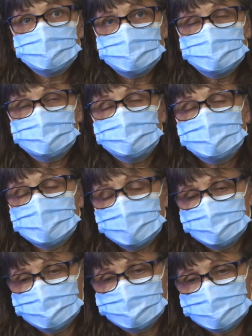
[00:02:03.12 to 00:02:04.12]
you
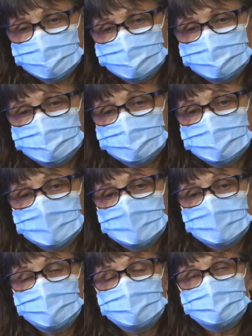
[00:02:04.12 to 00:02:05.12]
and your children,
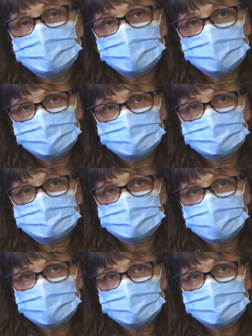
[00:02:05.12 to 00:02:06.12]
would be
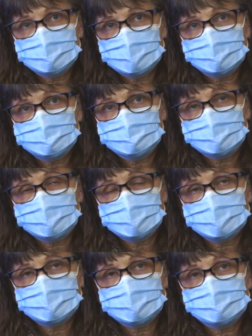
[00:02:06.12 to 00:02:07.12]
$110 per
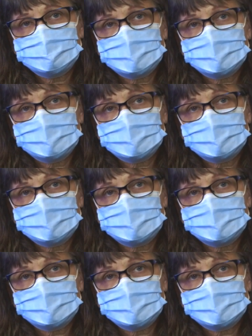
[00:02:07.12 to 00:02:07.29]
month.